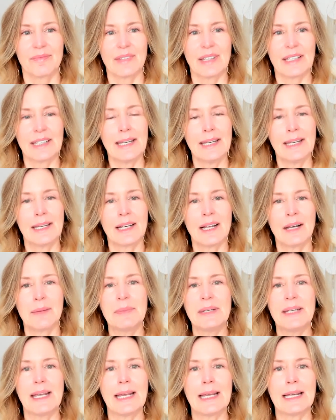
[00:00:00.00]
It
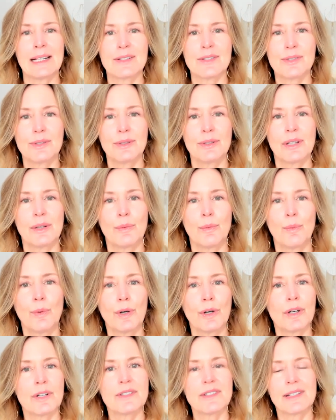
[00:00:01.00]
cannot be answered in
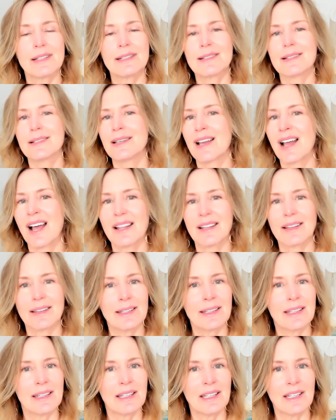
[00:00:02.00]
words. It is not
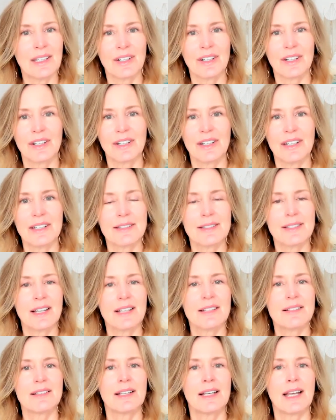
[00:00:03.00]
linear. It
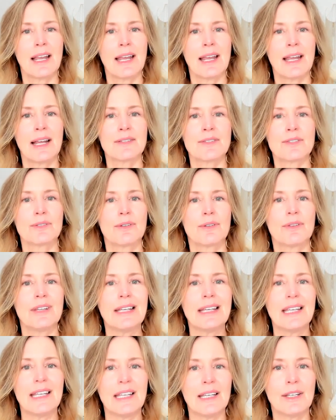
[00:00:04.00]
doesn't answer
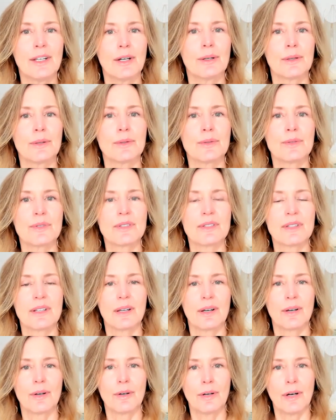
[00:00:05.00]
the ego's
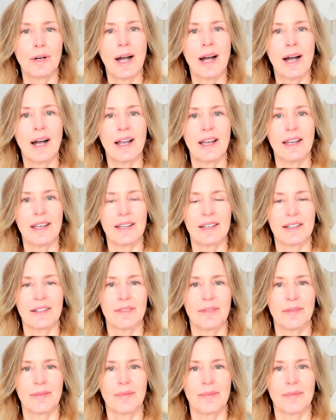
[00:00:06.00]
cry
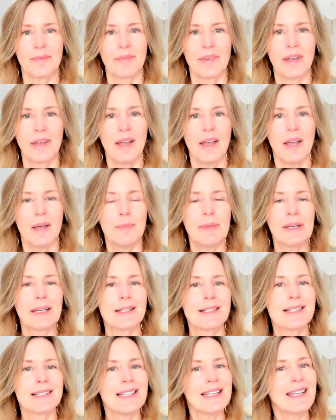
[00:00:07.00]

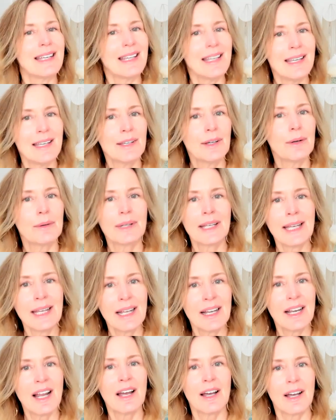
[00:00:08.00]
because the ego
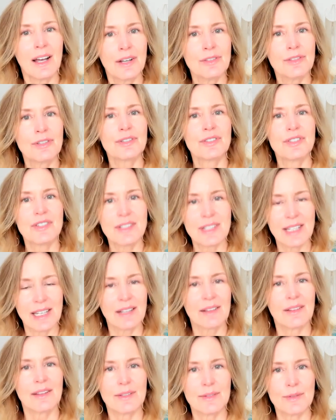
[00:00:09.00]
cannot
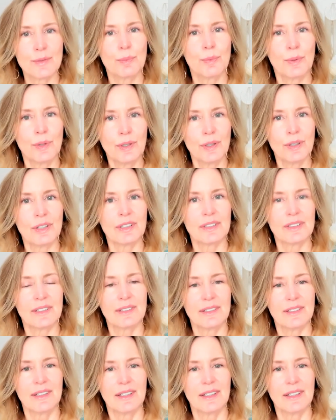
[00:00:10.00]
understand this world.